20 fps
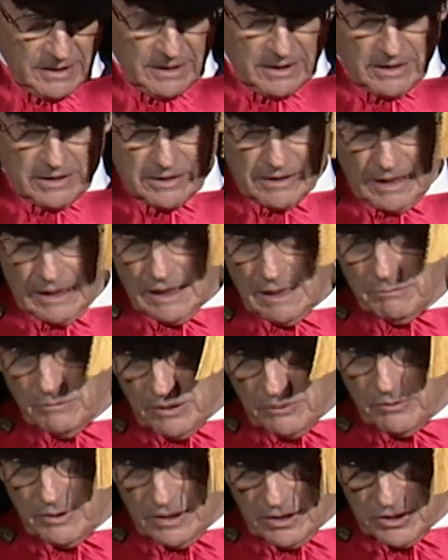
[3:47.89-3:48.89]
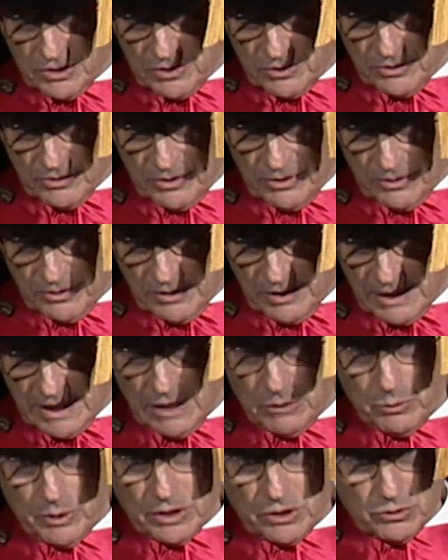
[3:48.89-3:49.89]
So let me reassure you
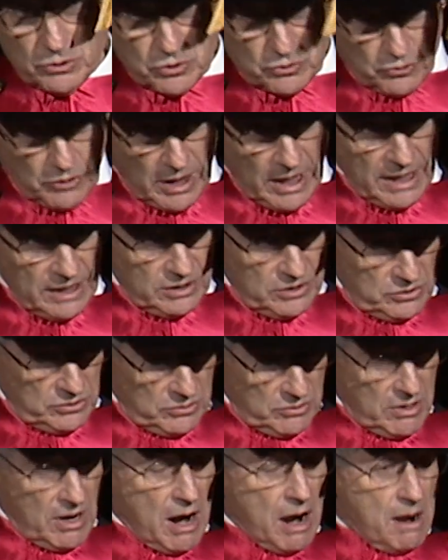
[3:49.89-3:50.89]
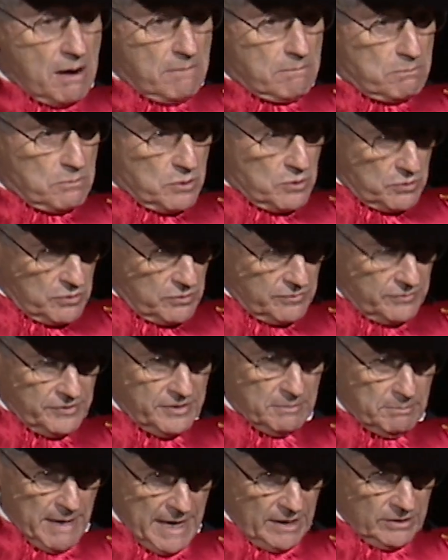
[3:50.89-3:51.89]
that when you try to move the
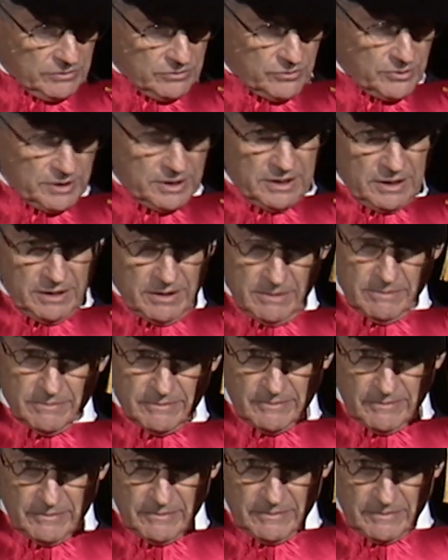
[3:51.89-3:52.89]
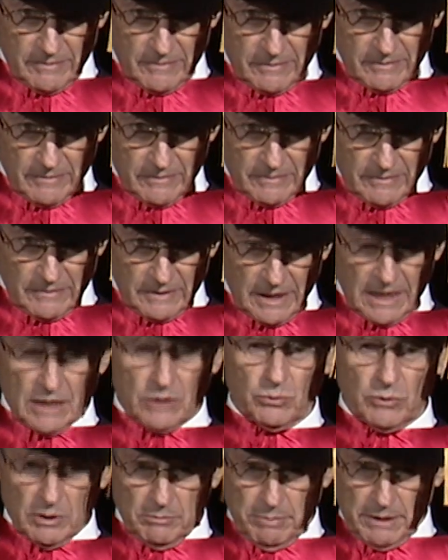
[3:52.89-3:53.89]
boundary, it
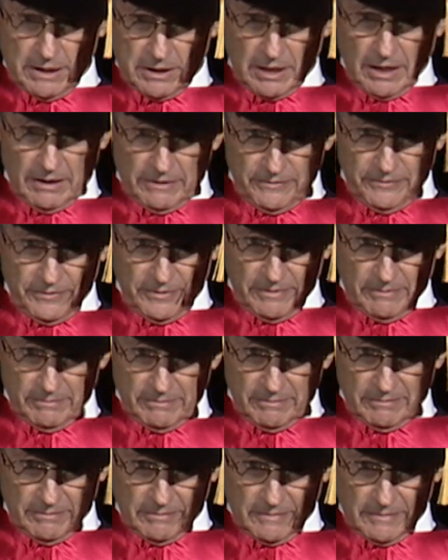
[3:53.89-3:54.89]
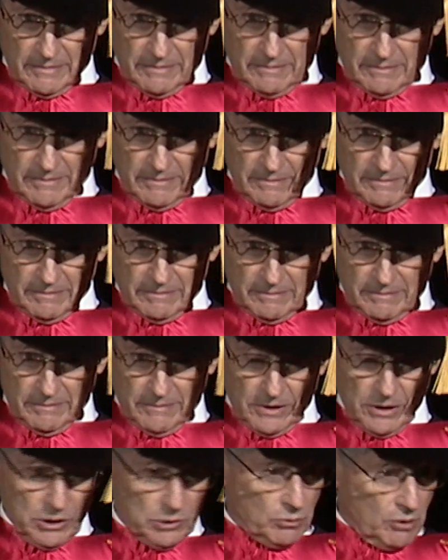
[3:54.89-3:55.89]
will be tough.
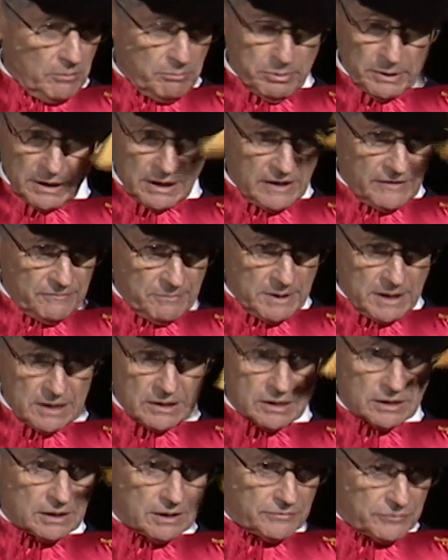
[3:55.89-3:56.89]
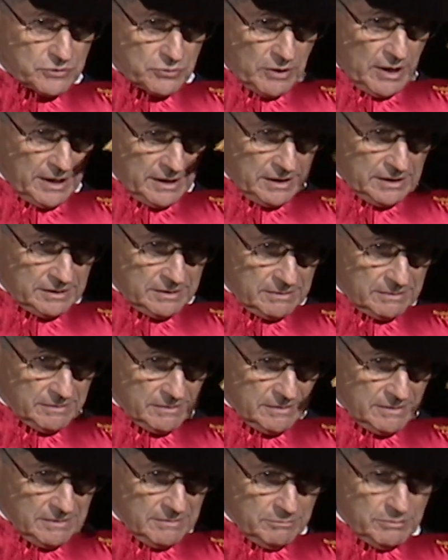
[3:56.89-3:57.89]
You won't believe me until you've tried it,
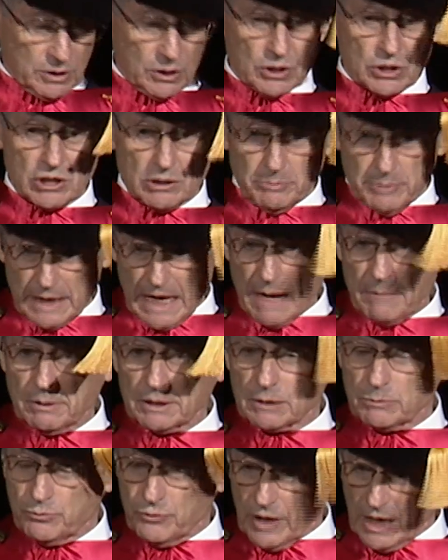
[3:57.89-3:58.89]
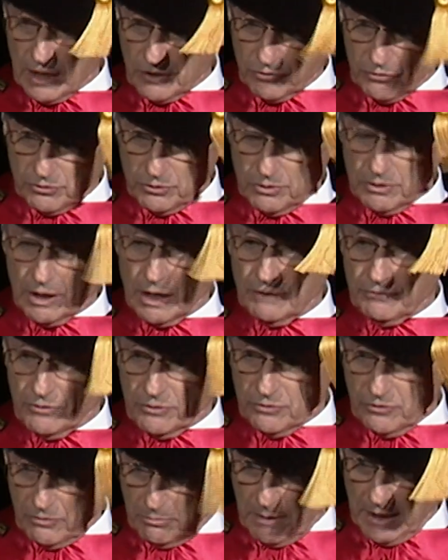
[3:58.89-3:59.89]
because you'll be able to break through if you
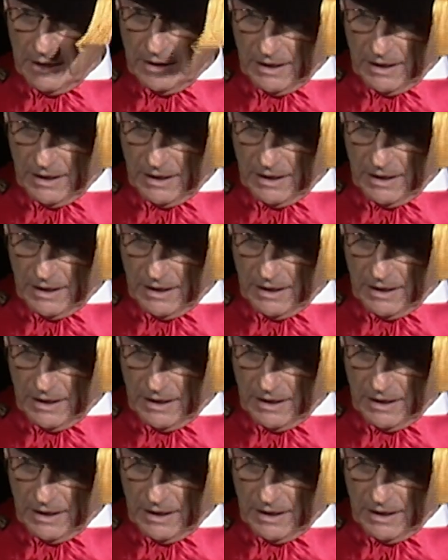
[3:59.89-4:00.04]
remain